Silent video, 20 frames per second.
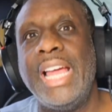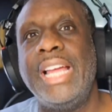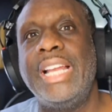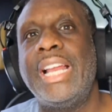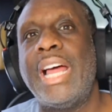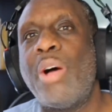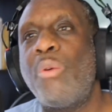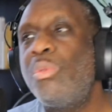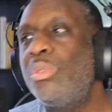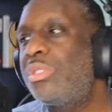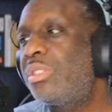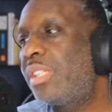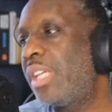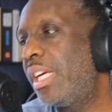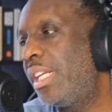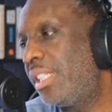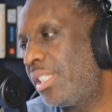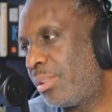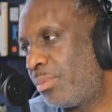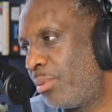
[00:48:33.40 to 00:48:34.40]
And I will
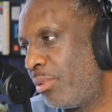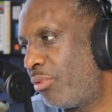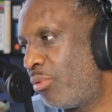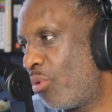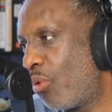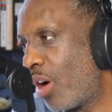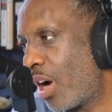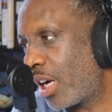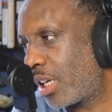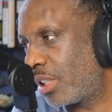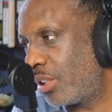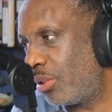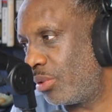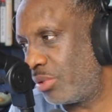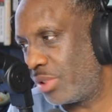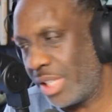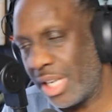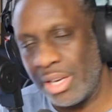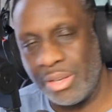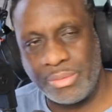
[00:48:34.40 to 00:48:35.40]
say this before I
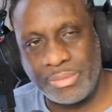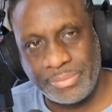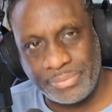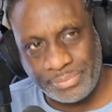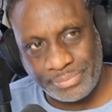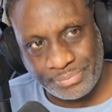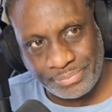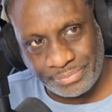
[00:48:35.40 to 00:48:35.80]
close out.